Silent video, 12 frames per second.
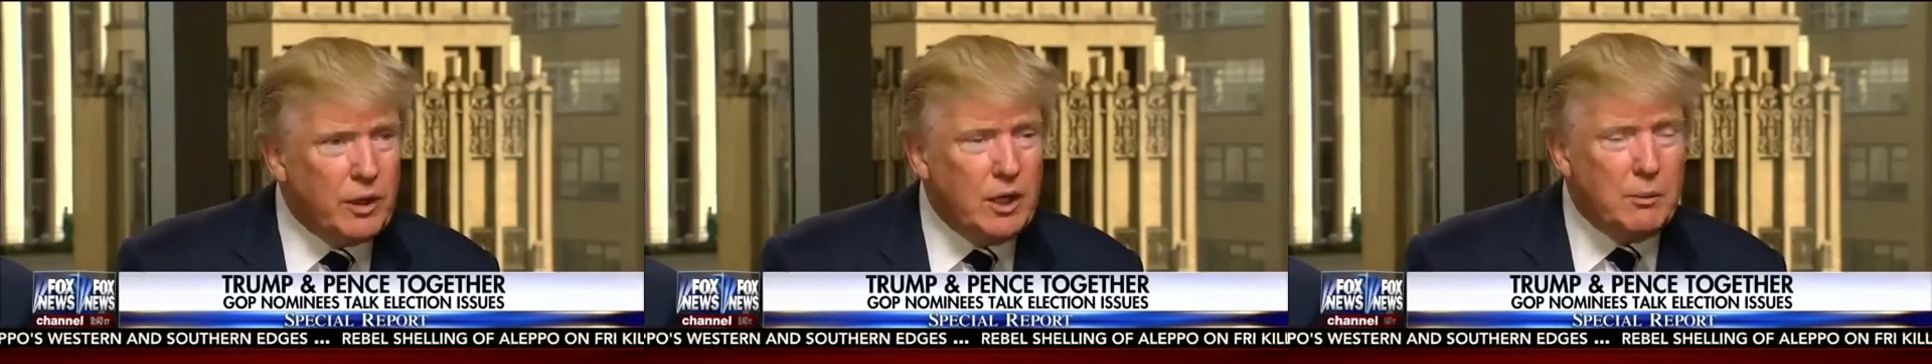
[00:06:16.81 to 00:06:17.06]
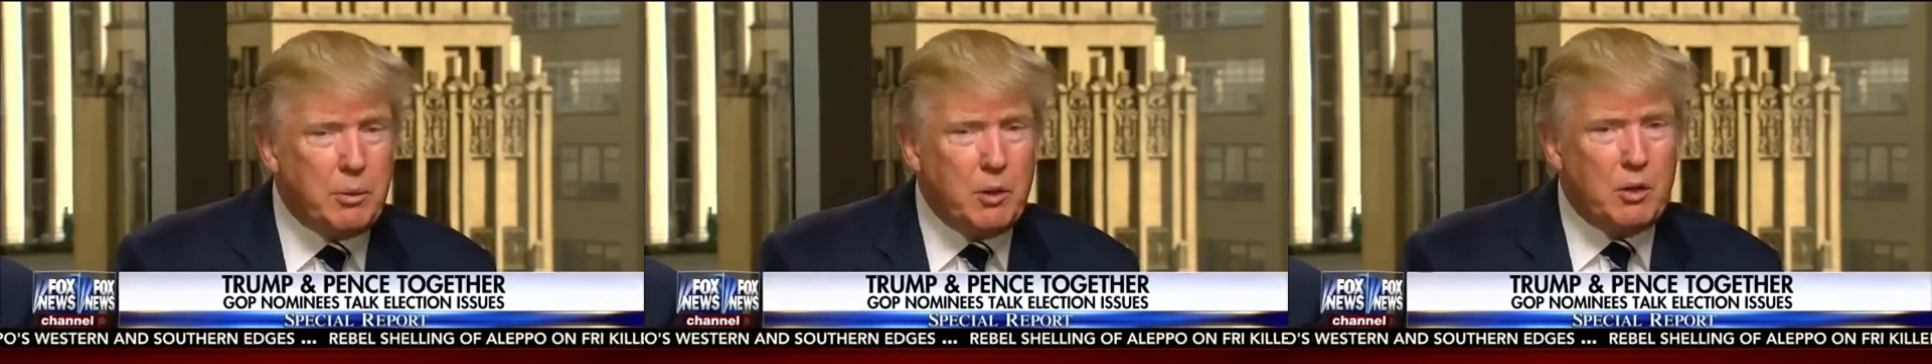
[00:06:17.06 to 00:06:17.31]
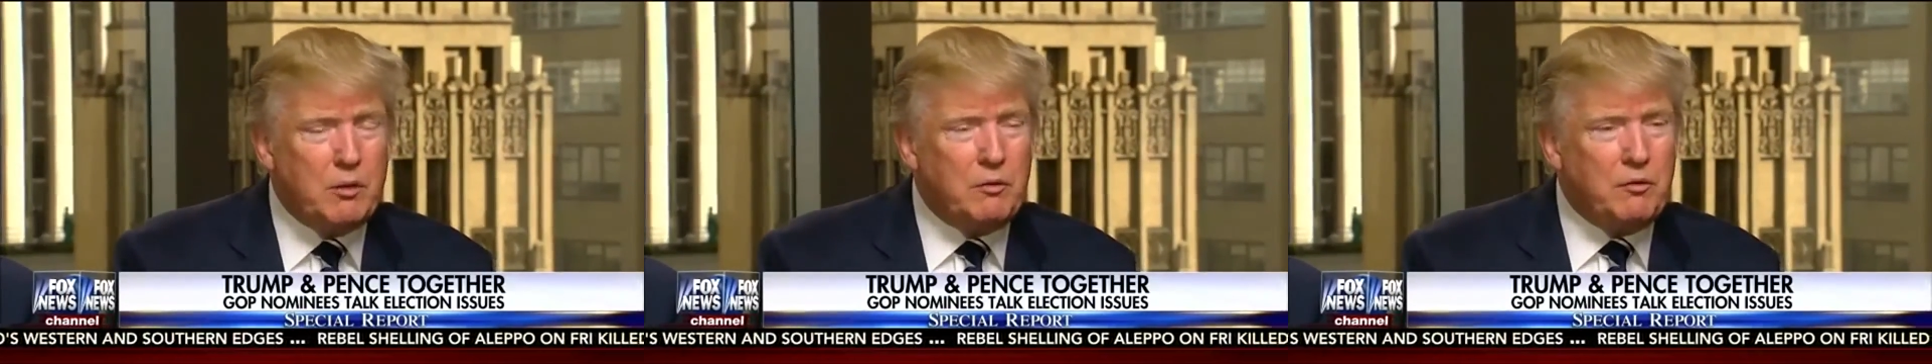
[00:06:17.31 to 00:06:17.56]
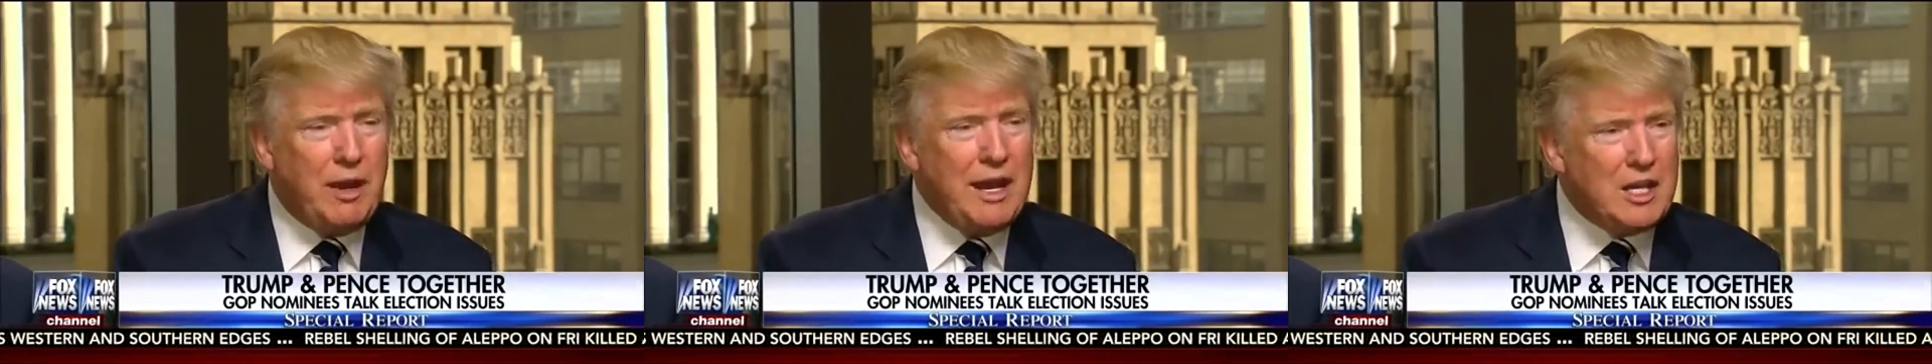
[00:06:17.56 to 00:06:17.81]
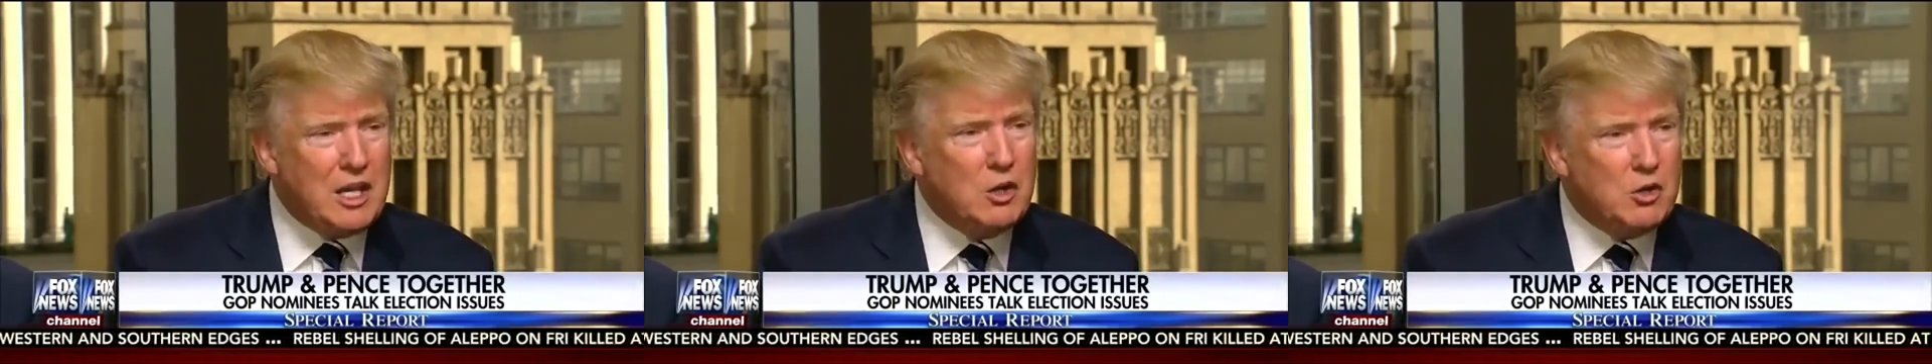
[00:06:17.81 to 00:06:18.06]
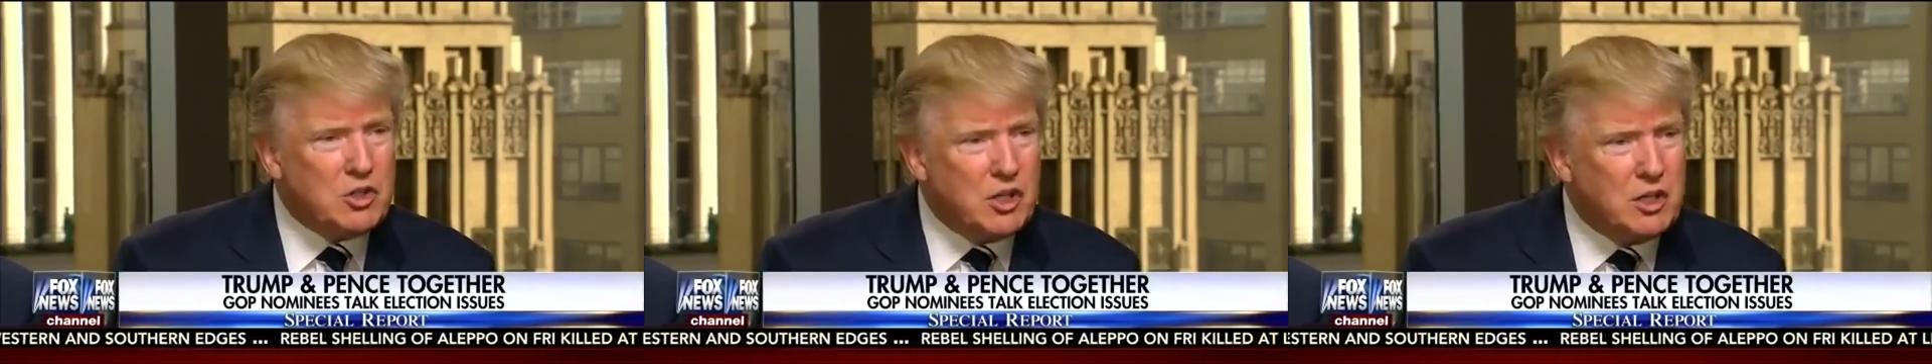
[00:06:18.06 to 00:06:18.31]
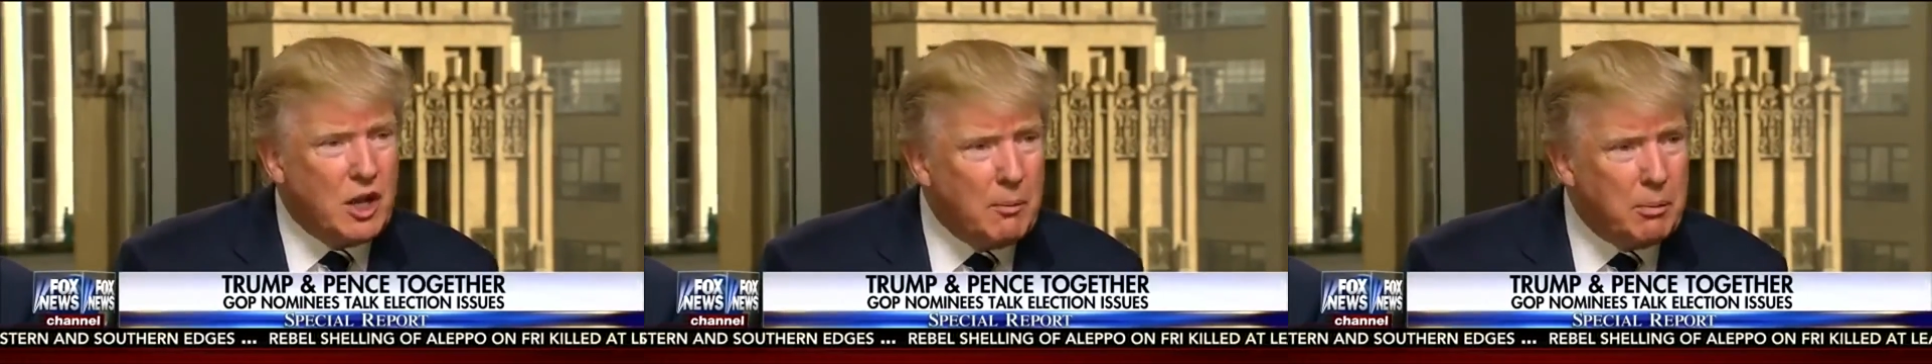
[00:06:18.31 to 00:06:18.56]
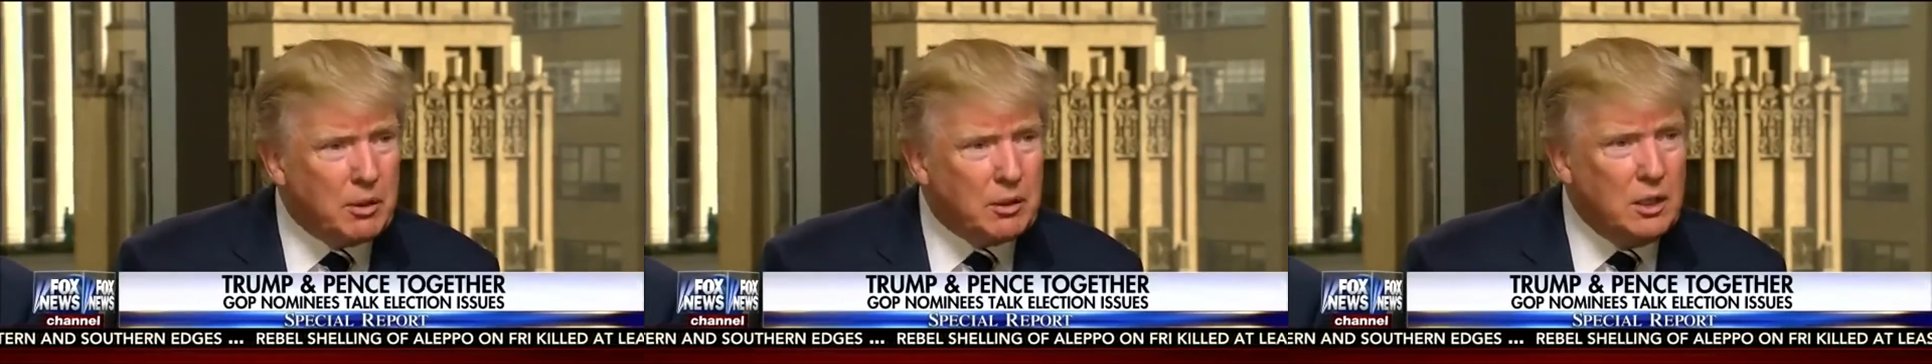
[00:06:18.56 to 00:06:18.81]
In a period of 8 years, it
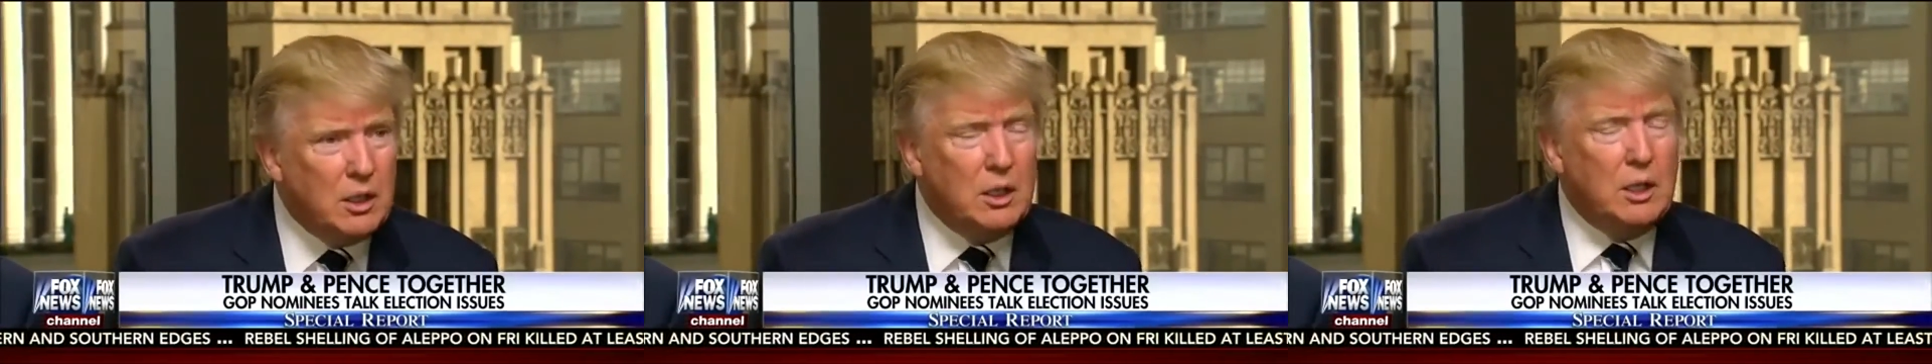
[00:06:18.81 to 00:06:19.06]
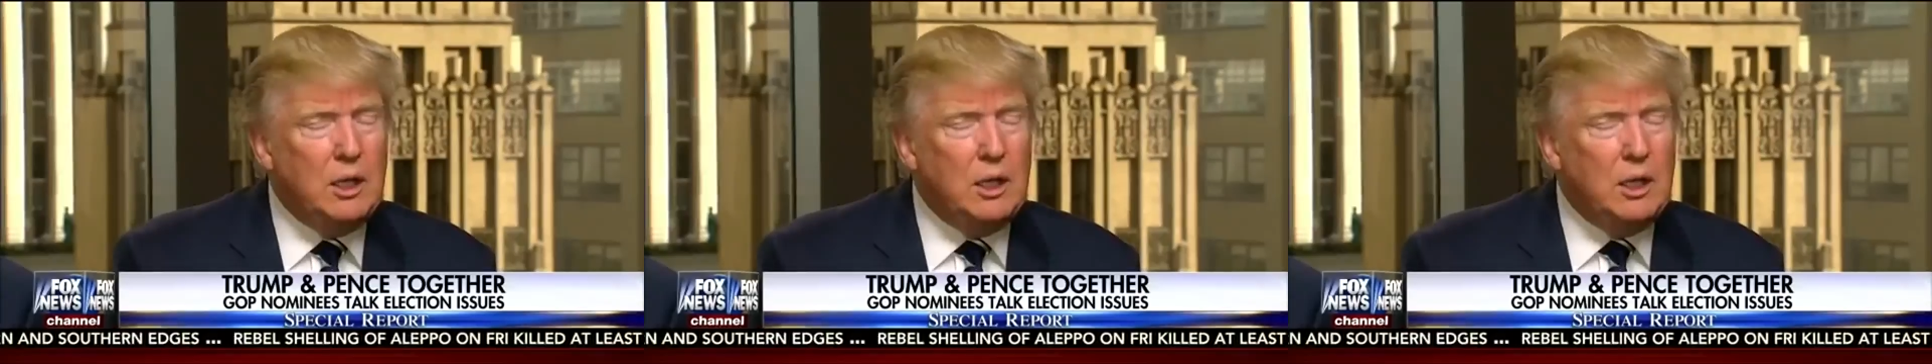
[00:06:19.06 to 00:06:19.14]
doubled.